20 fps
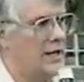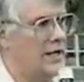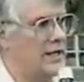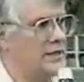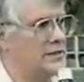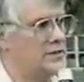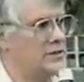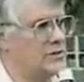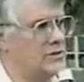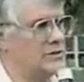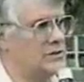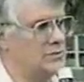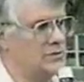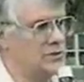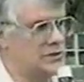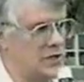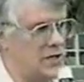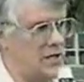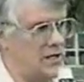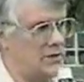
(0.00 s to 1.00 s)
And so as a
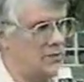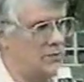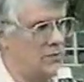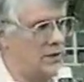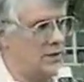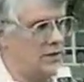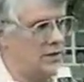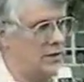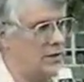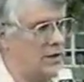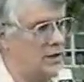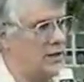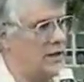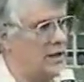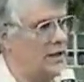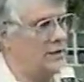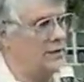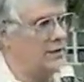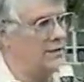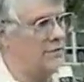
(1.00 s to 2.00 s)
result, we are
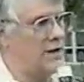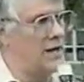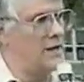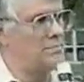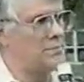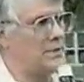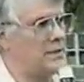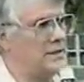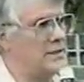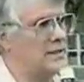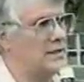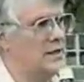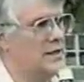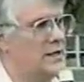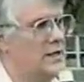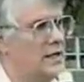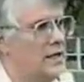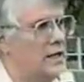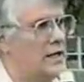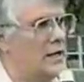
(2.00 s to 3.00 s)
uh, developed it
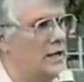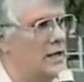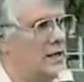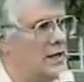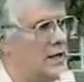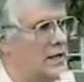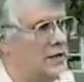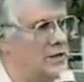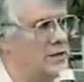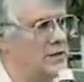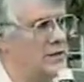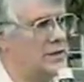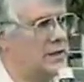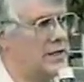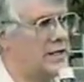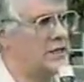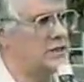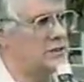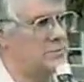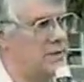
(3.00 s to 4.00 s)
uh, under the
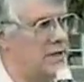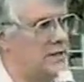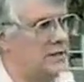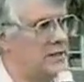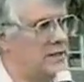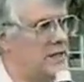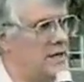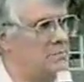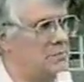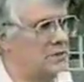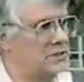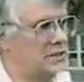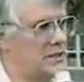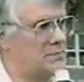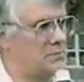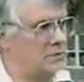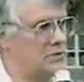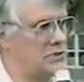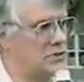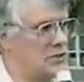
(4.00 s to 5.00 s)
KISS method, keep it
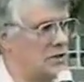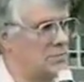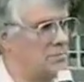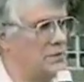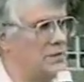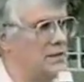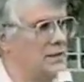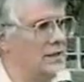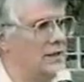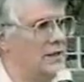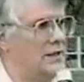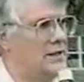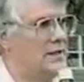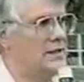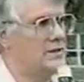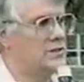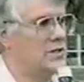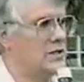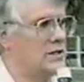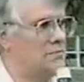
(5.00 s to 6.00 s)
simple, stupid,
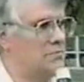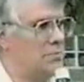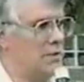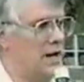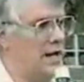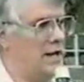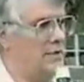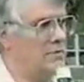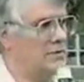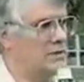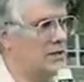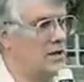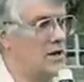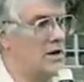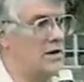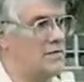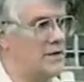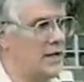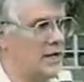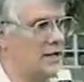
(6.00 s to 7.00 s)
to comply with the
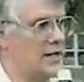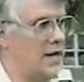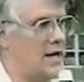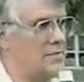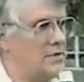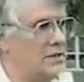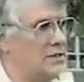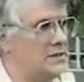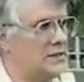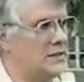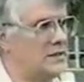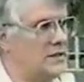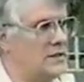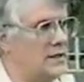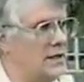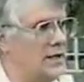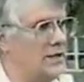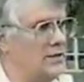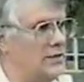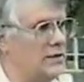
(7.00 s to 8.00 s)
law of economics that the
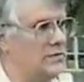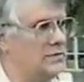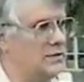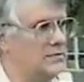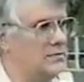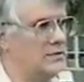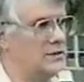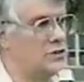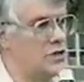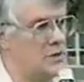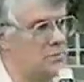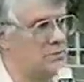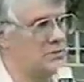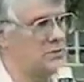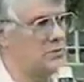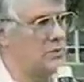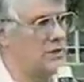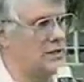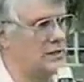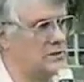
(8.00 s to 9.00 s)
guy who comes the cheapest
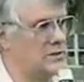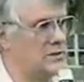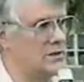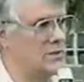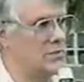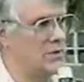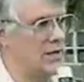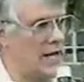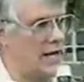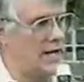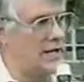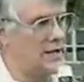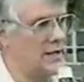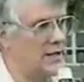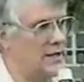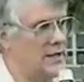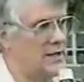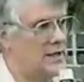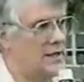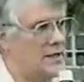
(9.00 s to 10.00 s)
way is going to win out.
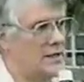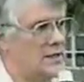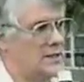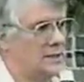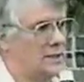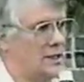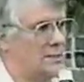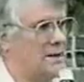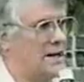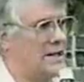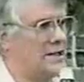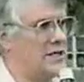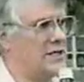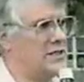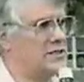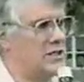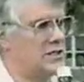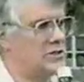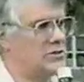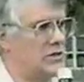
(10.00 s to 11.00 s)
So by
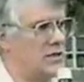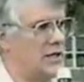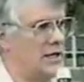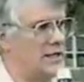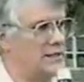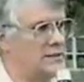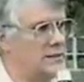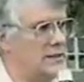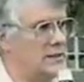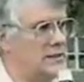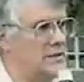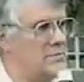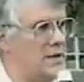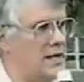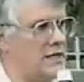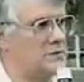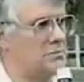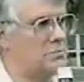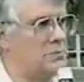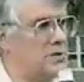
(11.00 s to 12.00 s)
decentralizing the
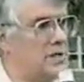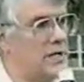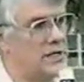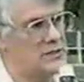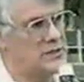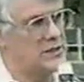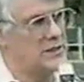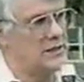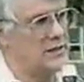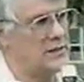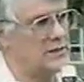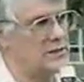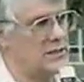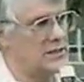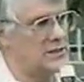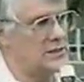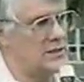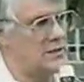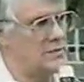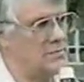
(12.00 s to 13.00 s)
mass production of the
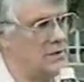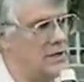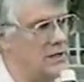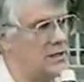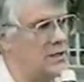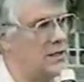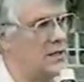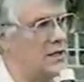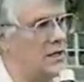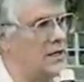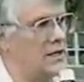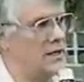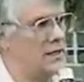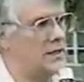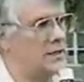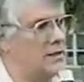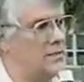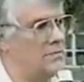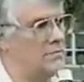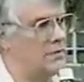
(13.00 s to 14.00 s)
system and
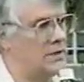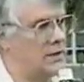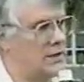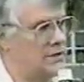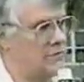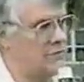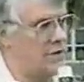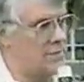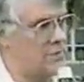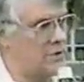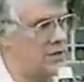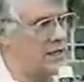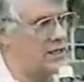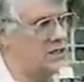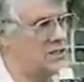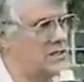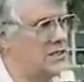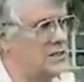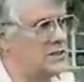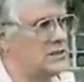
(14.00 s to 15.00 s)
and the, uh, and the
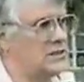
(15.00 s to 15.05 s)
fabrication of the